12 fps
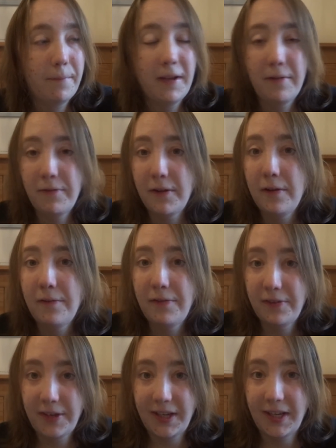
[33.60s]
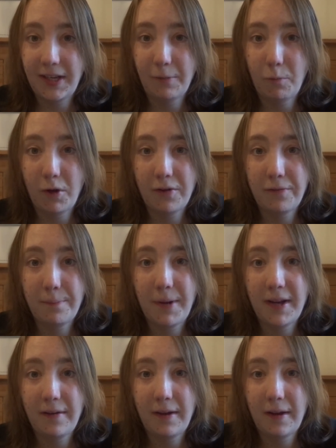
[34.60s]
if you've seen one of
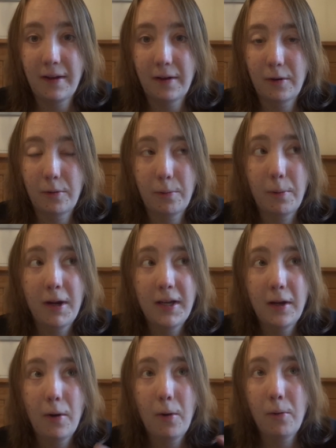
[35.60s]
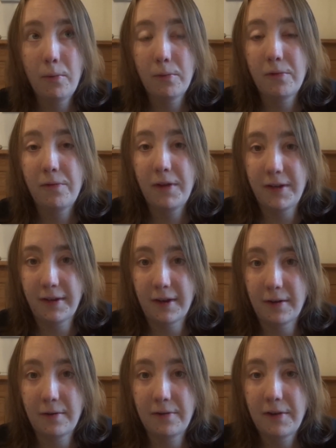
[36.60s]
my quite old
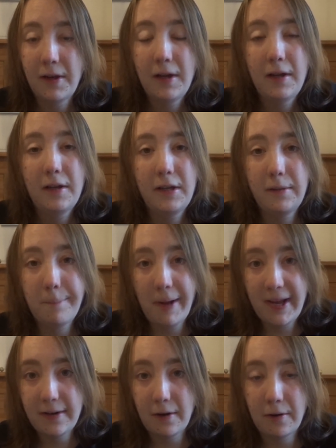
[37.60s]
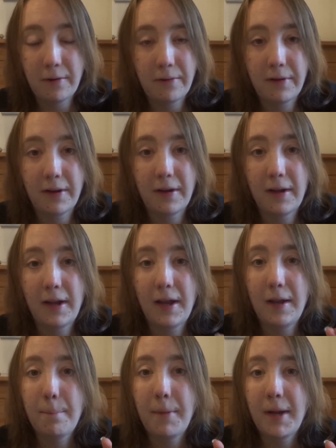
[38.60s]
videos, you may know that
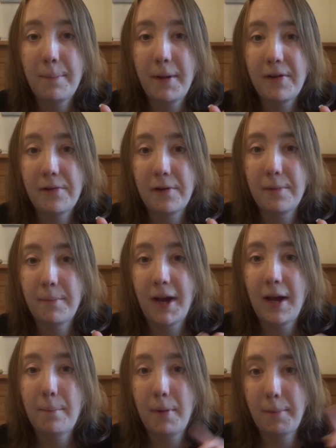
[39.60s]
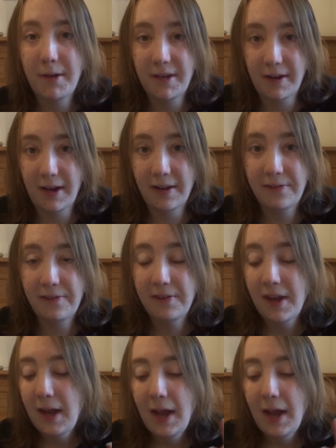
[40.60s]
in my bedroom at Mum and Dad's,